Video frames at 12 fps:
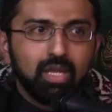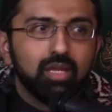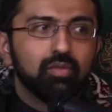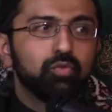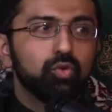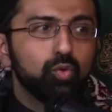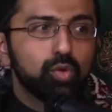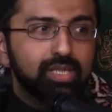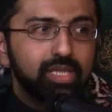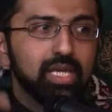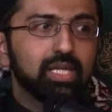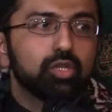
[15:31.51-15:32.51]
If you
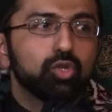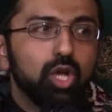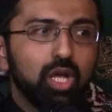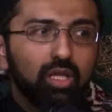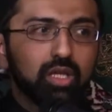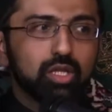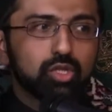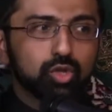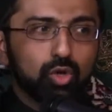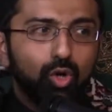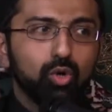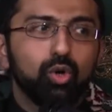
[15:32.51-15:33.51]
seek knowledge
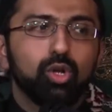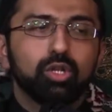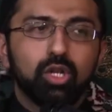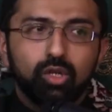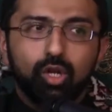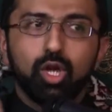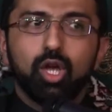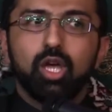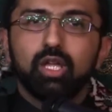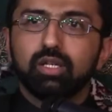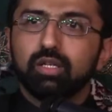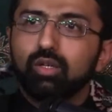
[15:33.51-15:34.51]
on and
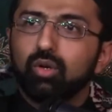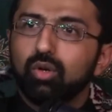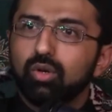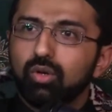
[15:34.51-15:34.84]
on,